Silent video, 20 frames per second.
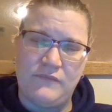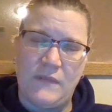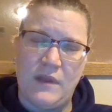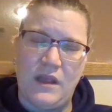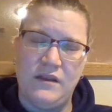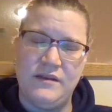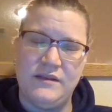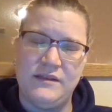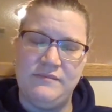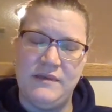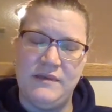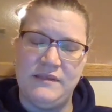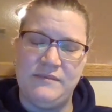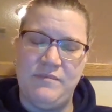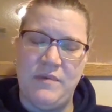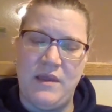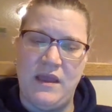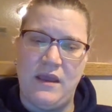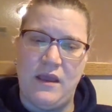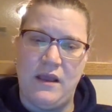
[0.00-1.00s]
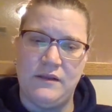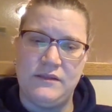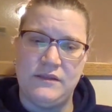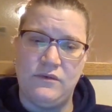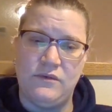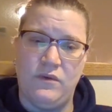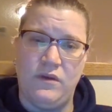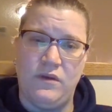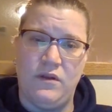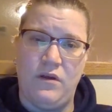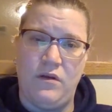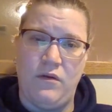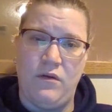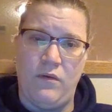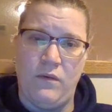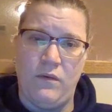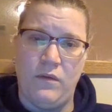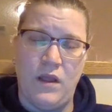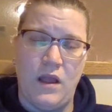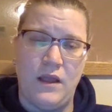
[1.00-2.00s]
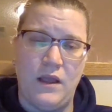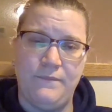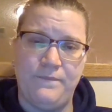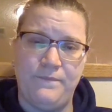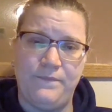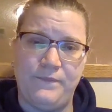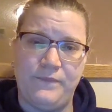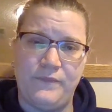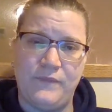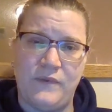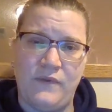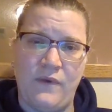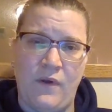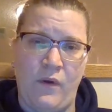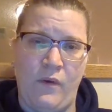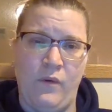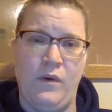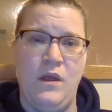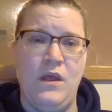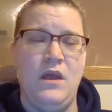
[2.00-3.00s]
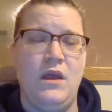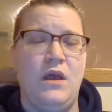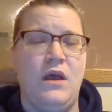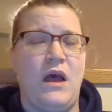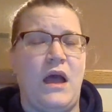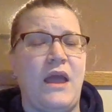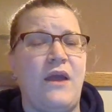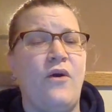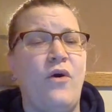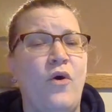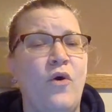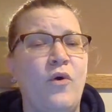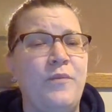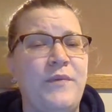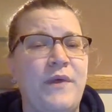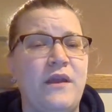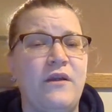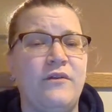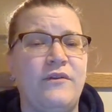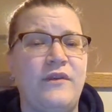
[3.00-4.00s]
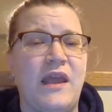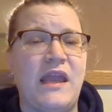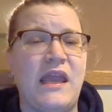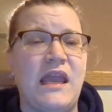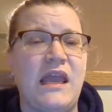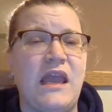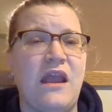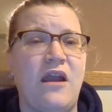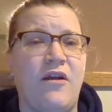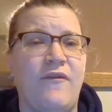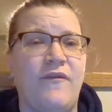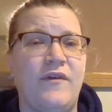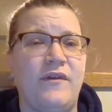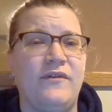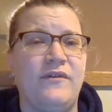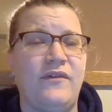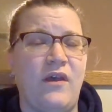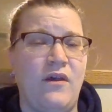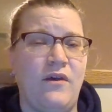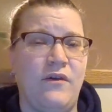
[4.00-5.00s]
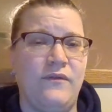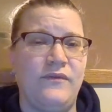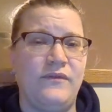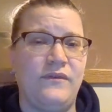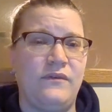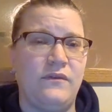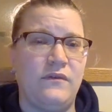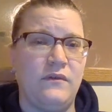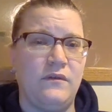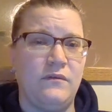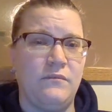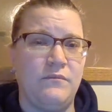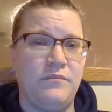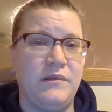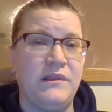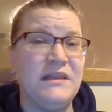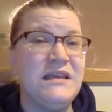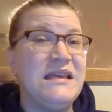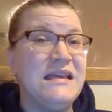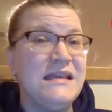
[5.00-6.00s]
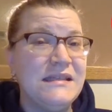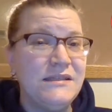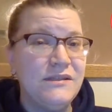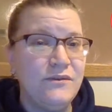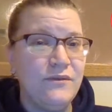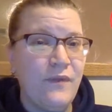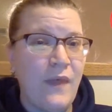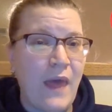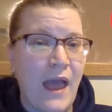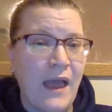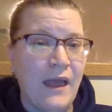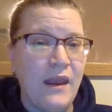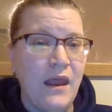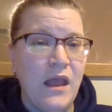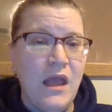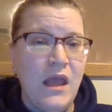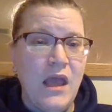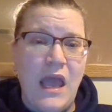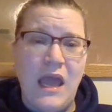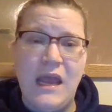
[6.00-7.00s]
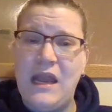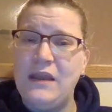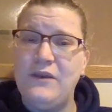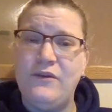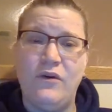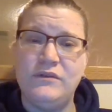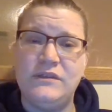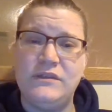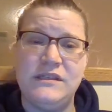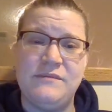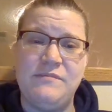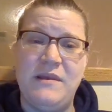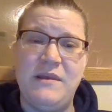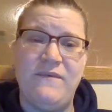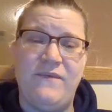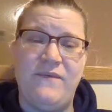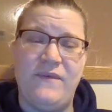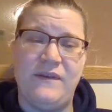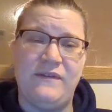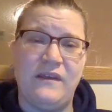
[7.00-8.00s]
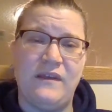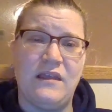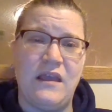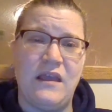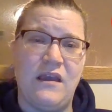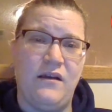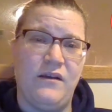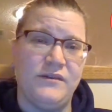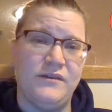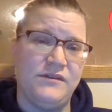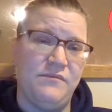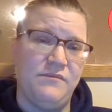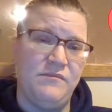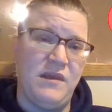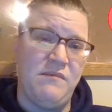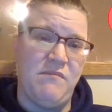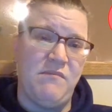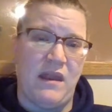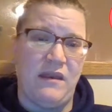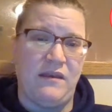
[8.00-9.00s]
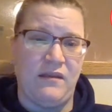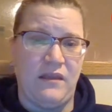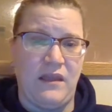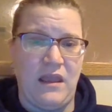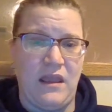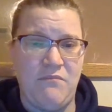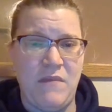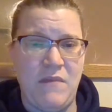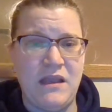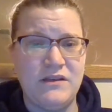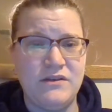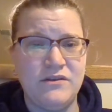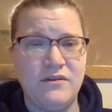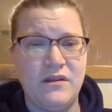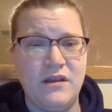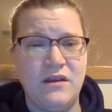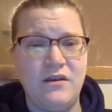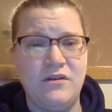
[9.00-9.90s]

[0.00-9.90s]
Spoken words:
I just miss being at school a whole lot. So I hope that you're taking care of yourselves. Please do that. And I don't just mean physically, I also mean mentally. Make sure that